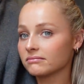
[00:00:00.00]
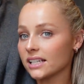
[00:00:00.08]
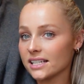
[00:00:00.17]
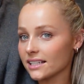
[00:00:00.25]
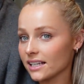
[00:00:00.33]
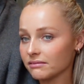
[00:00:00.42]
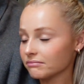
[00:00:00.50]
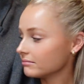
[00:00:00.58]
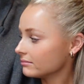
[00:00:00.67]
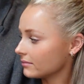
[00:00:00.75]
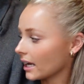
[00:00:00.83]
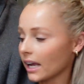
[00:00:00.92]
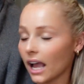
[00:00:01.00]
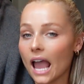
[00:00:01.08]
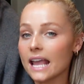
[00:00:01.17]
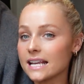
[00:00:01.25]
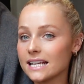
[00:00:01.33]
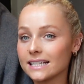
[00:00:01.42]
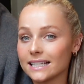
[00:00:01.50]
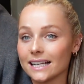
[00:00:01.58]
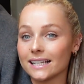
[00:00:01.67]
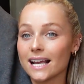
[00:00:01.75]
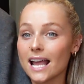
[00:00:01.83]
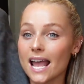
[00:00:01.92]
easy, like easy.